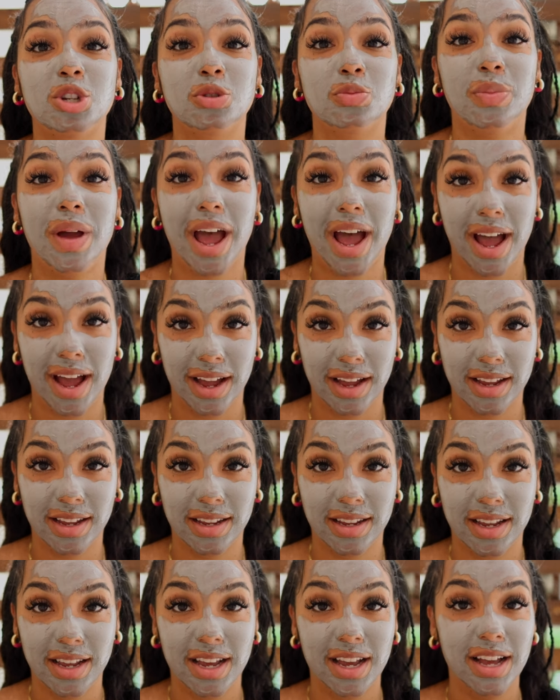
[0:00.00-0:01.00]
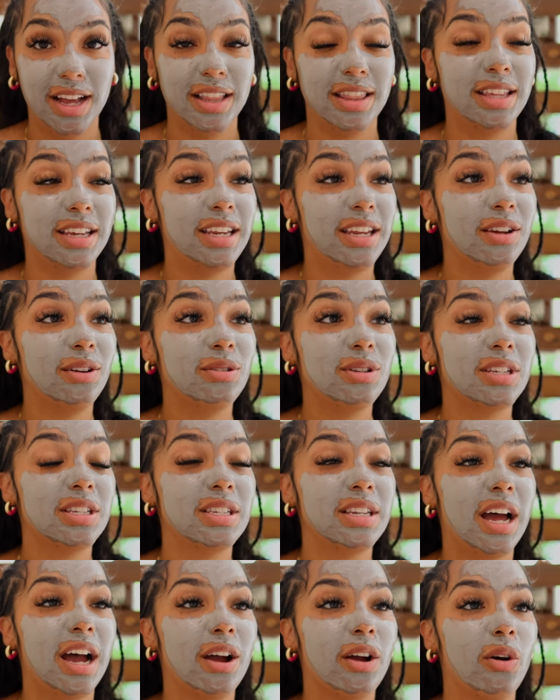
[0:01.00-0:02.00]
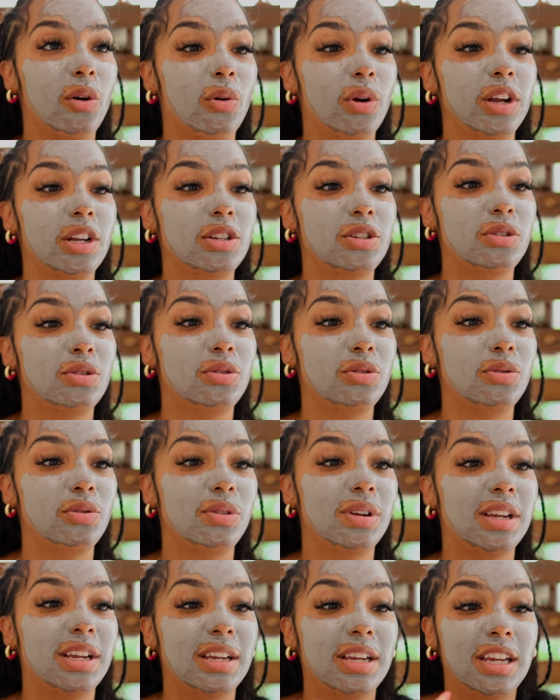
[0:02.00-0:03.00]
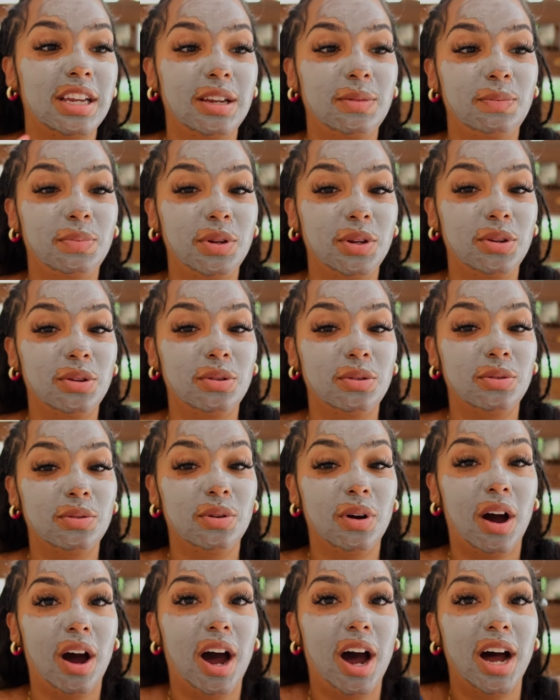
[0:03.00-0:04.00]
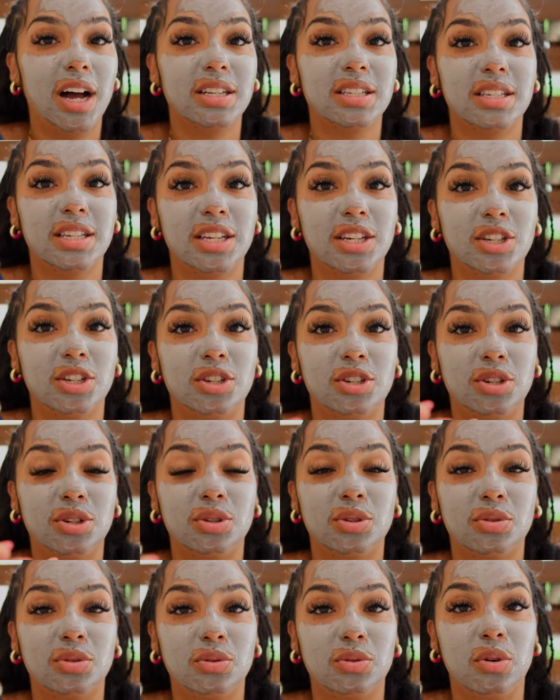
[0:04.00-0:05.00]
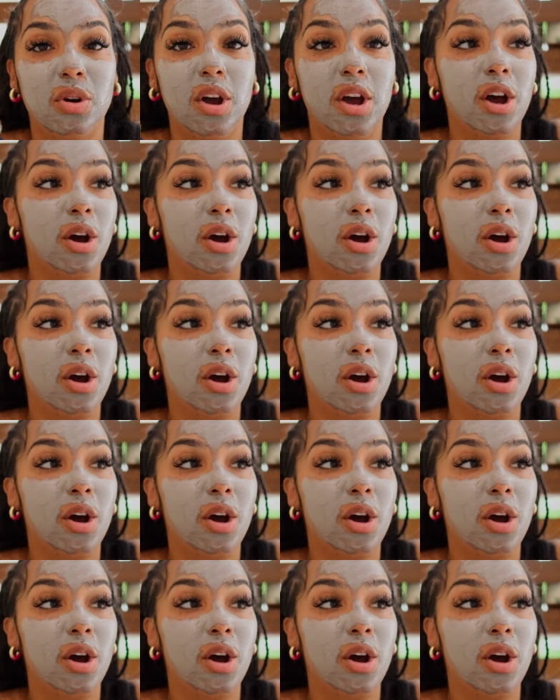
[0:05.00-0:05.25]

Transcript: you back. The guilt is not going to keep you hostage to